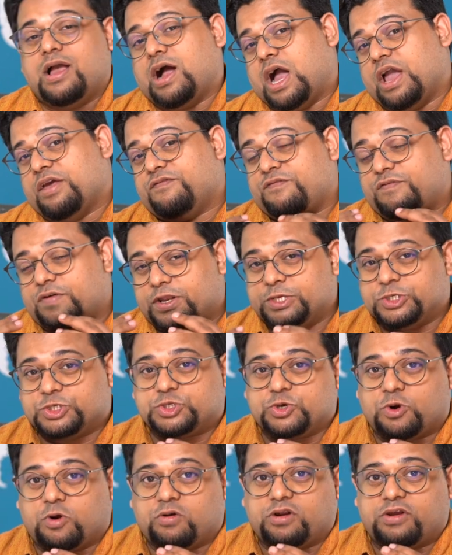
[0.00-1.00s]
I very
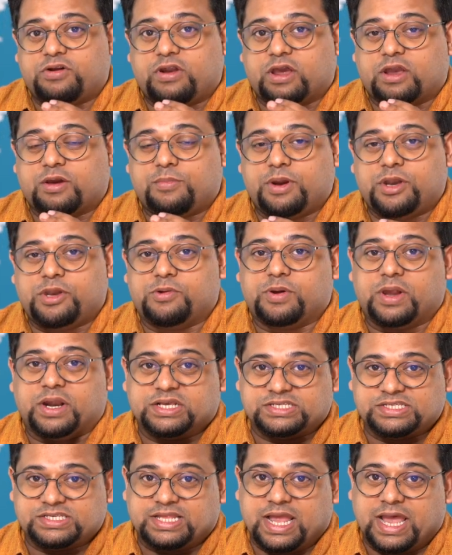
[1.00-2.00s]
strongly recommend you get
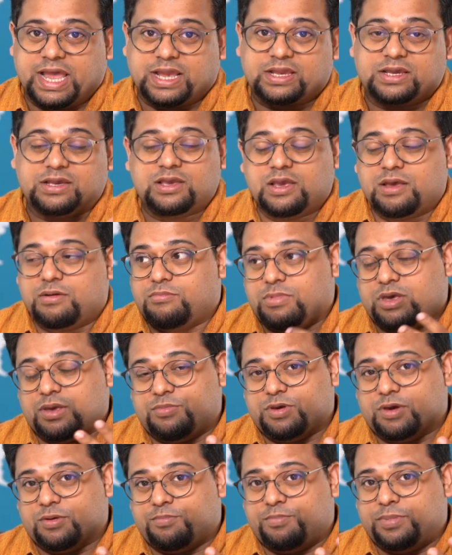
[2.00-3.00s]
a snack,
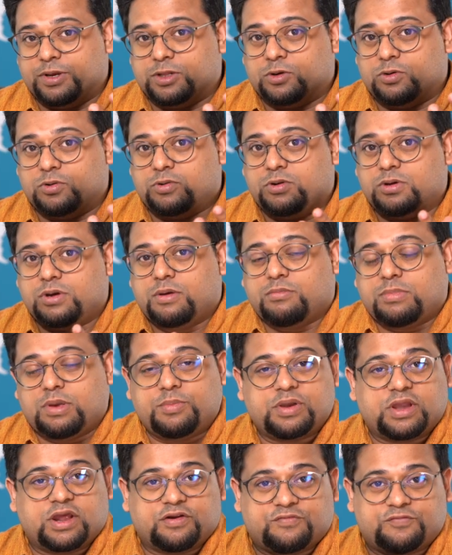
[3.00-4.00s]
maybe a pillow,
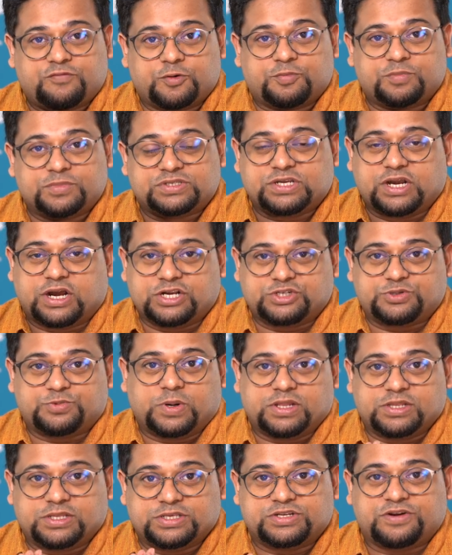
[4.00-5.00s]
maybe get a foot massage
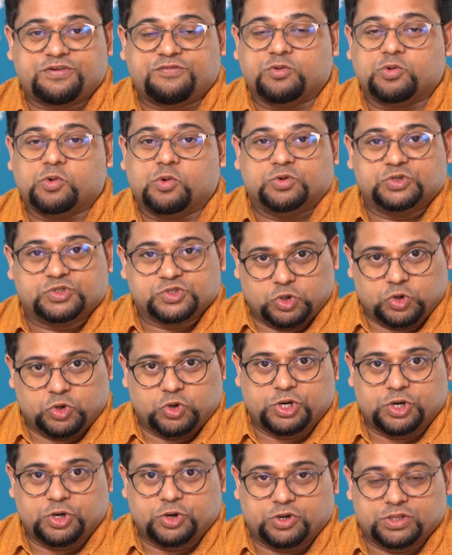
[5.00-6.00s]
while this review goes
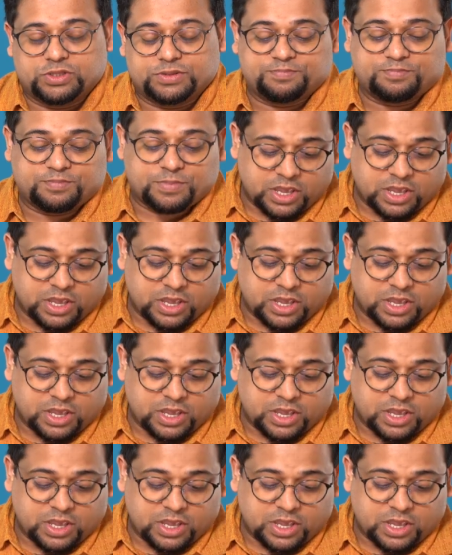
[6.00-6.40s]
on and on.